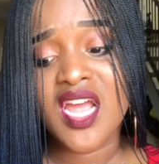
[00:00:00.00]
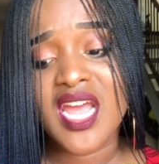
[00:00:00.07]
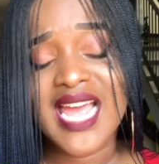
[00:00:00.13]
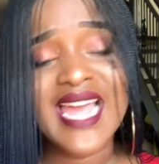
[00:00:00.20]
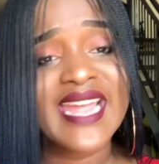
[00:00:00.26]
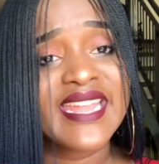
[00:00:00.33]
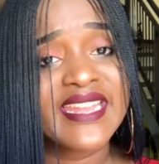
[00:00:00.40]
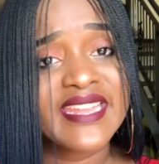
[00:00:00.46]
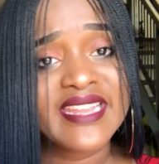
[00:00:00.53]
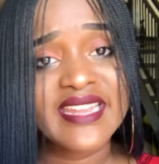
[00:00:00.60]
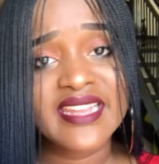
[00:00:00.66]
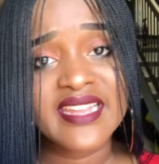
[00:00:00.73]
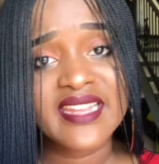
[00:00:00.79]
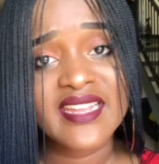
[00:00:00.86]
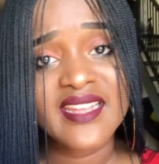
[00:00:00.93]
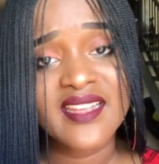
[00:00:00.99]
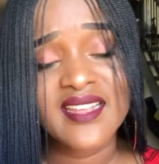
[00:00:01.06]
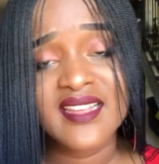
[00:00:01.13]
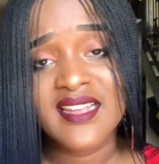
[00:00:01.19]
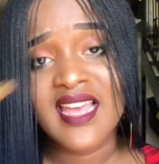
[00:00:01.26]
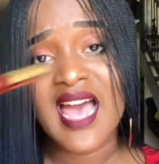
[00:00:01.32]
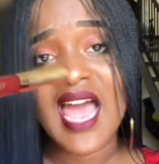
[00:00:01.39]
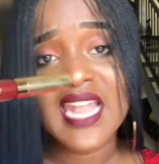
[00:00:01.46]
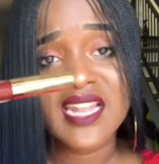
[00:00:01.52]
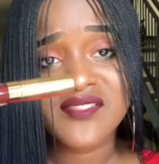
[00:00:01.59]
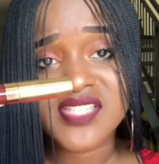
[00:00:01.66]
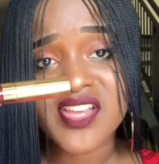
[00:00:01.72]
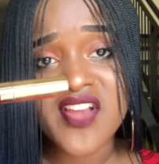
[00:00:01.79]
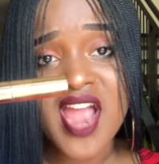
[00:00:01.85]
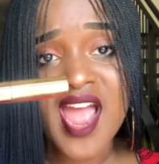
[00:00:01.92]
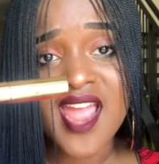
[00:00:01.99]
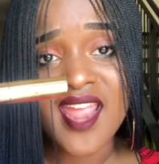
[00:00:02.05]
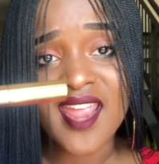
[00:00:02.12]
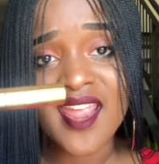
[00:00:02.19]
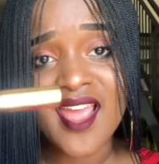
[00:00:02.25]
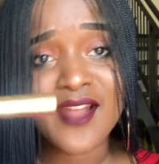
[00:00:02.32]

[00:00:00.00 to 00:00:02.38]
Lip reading: Hii. I love Sarah Hii.